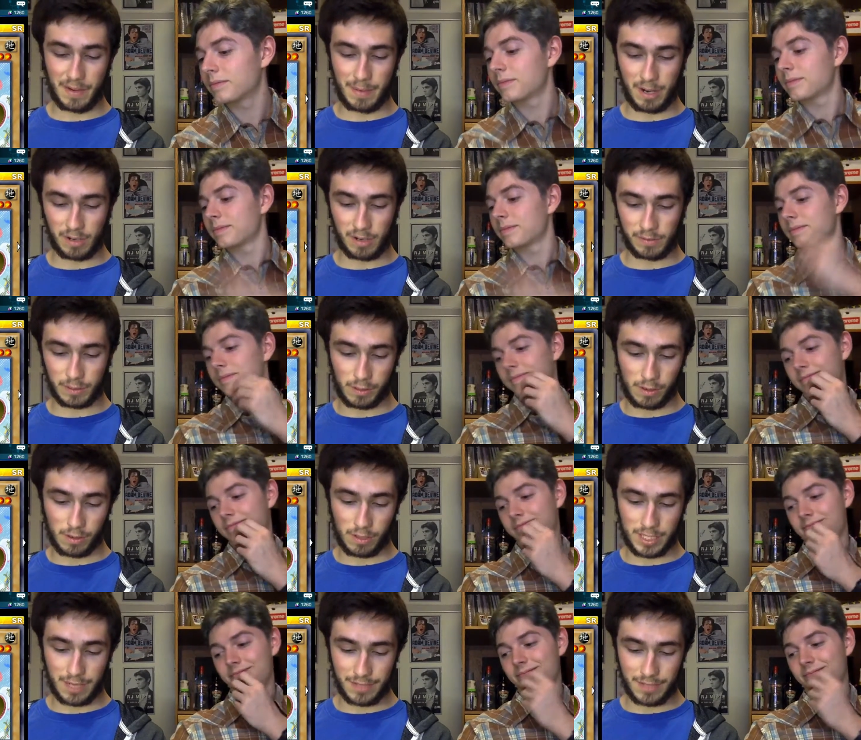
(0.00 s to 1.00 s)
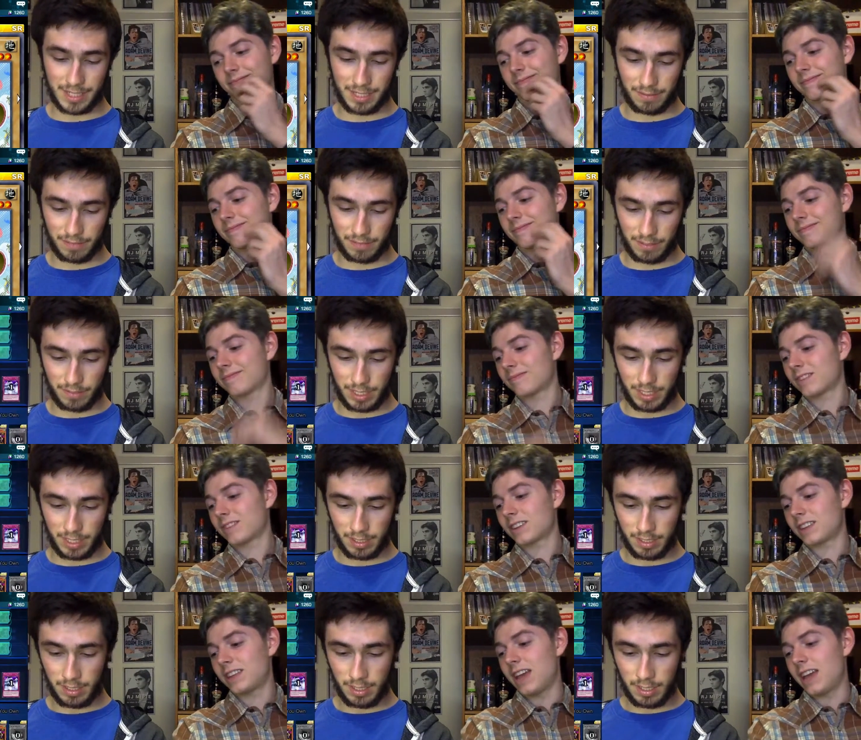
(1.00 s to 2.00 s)
Speaker 1: powerful card, seventeen
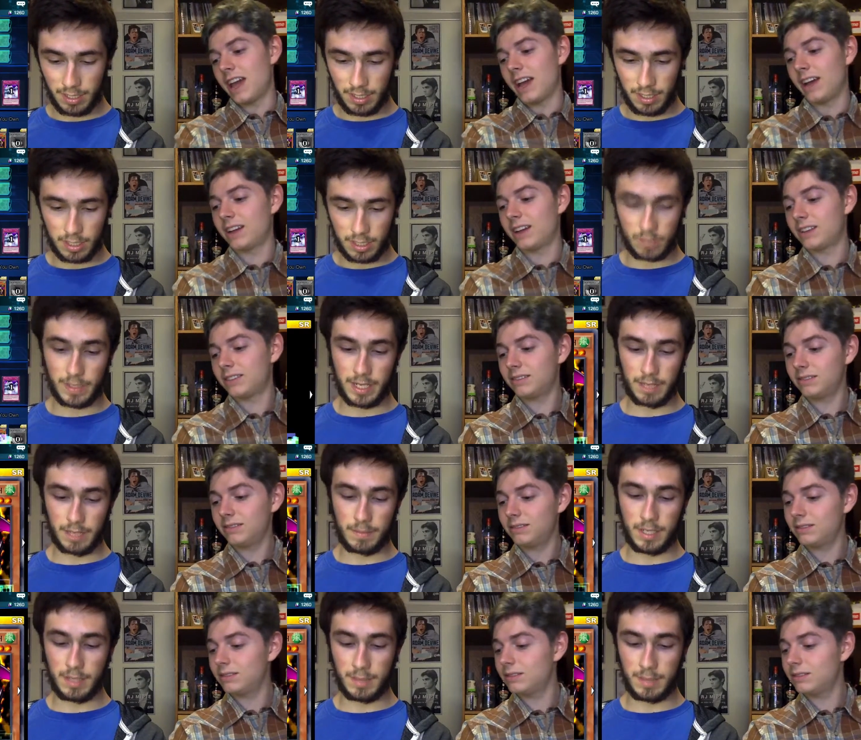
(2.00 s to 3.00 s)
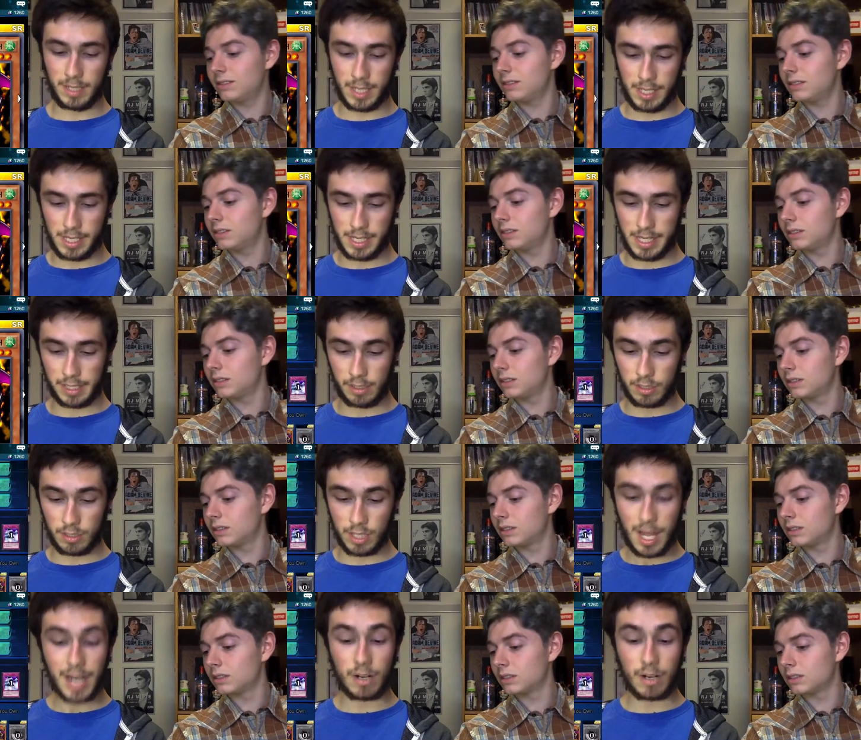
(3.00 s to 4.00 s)
fifty. Yeah. Twin Head Behemoth, I like. There's
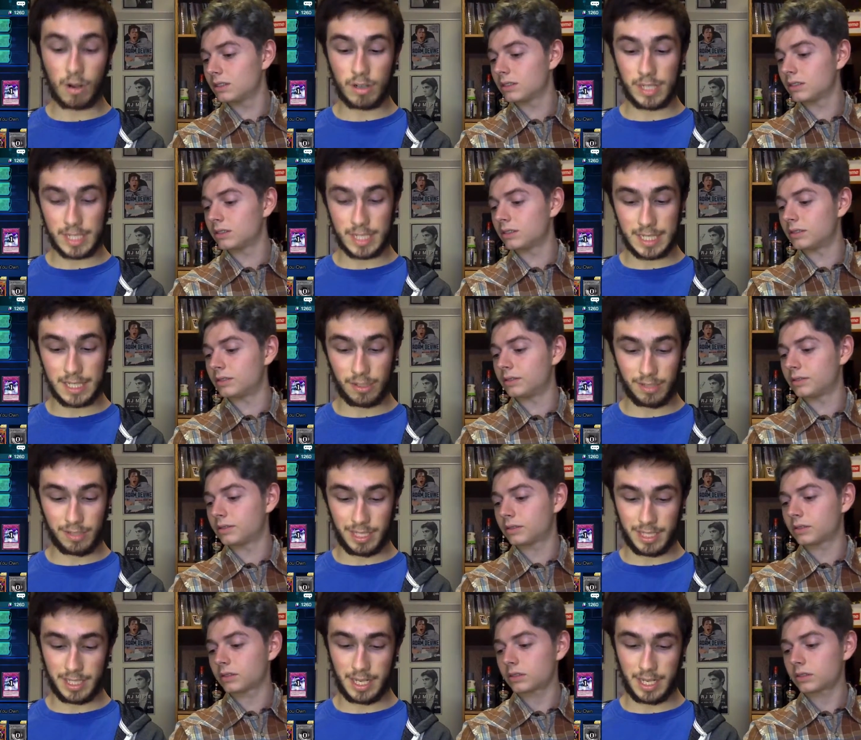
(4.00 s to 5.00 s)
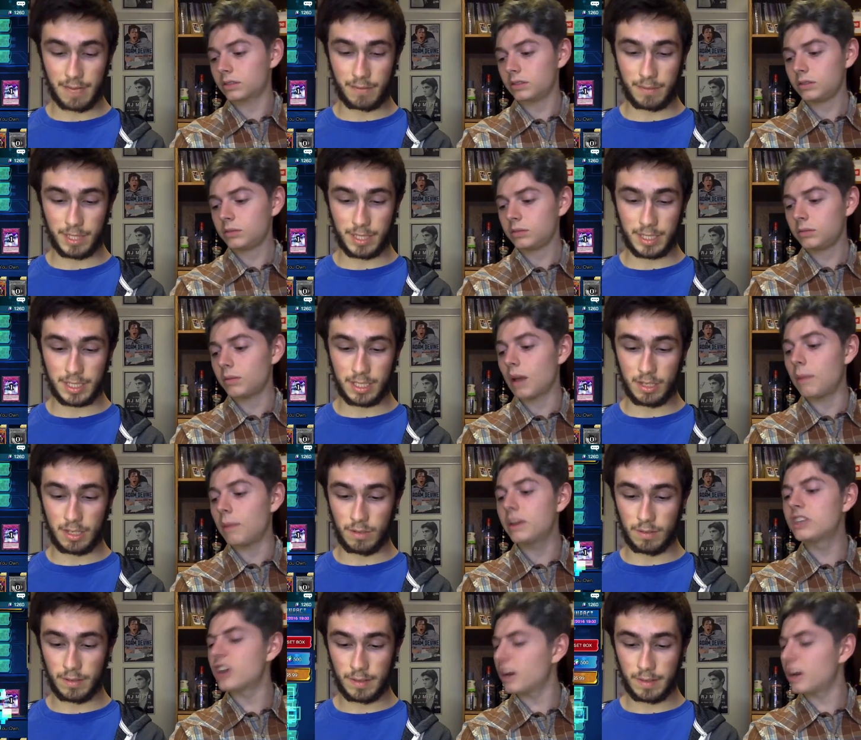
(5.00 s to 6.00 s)
a lot of cards I still need to get from these. So. How
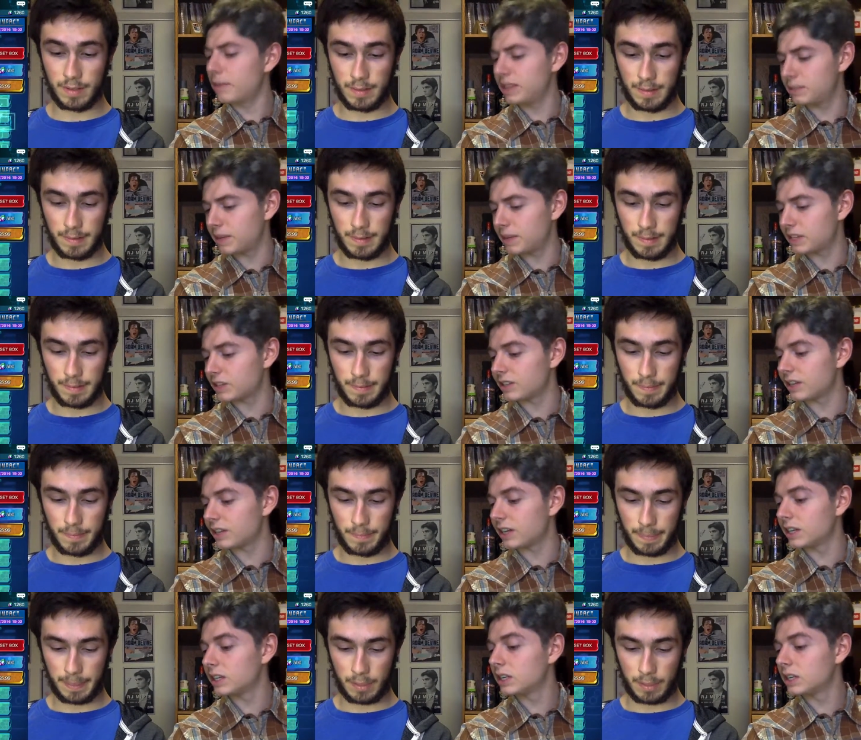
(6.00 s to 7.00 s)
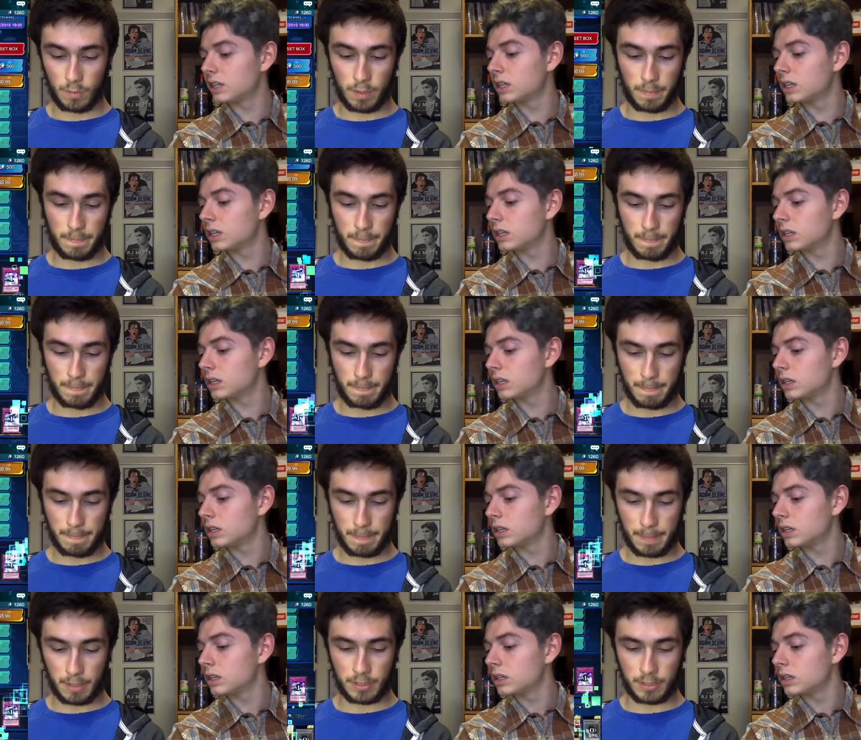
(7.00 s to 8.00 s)
many Jerry
Speaker 2: Beans Mans are in there?
Speaker 1: One
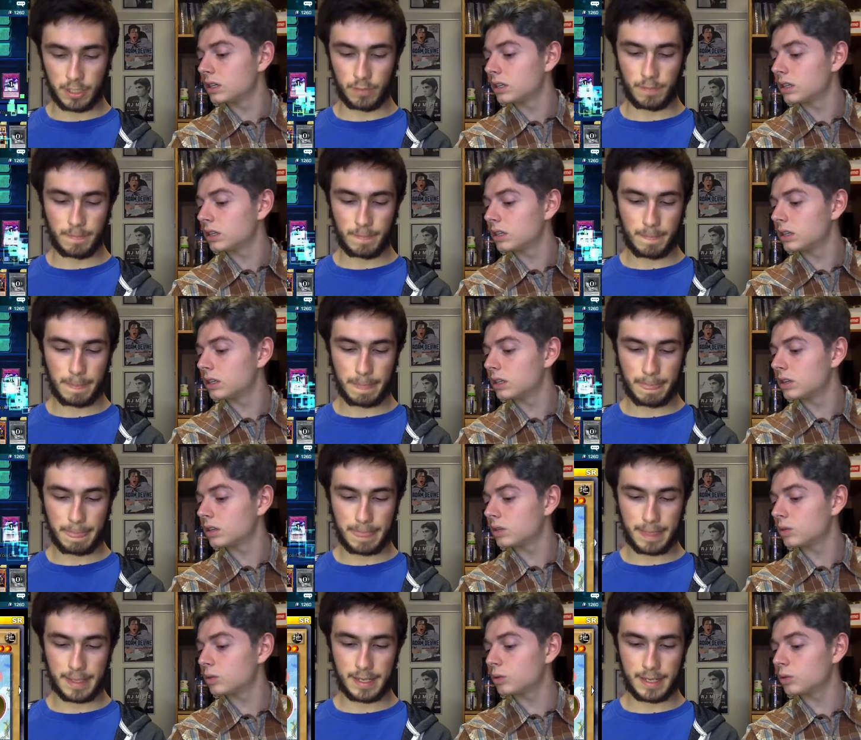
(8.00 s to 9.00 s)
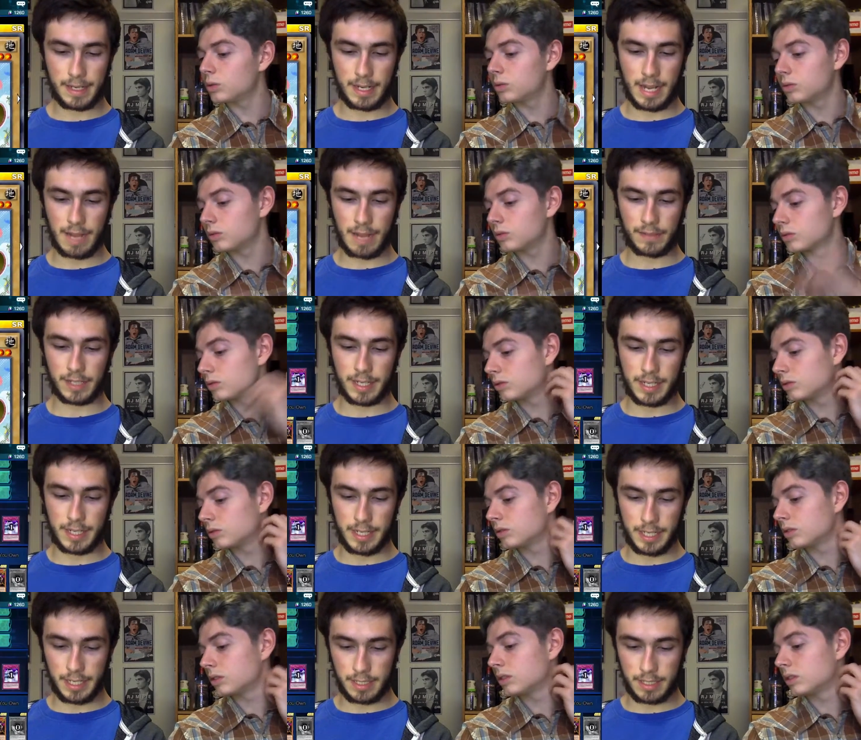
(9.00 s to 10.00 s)
or two. Ooh. I haven't gotten
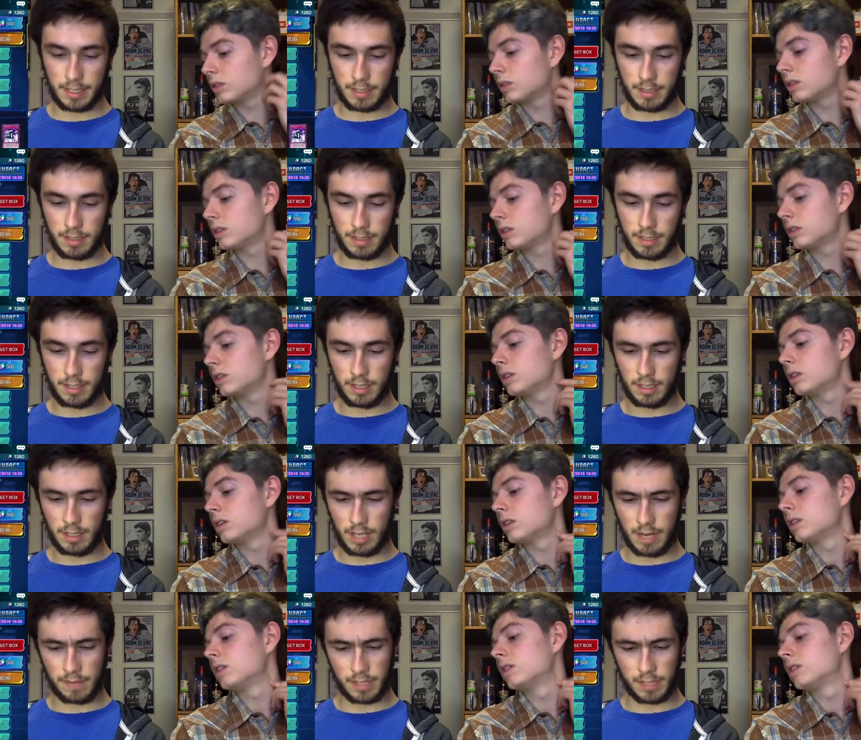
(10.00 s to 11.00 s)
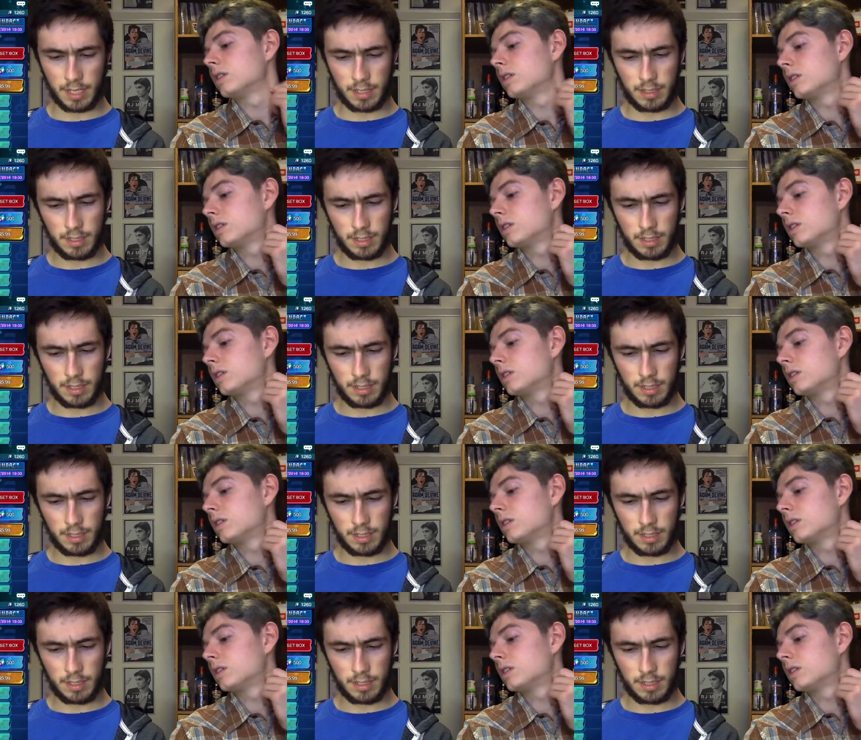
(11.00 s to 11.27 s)
any yet. I haven't got.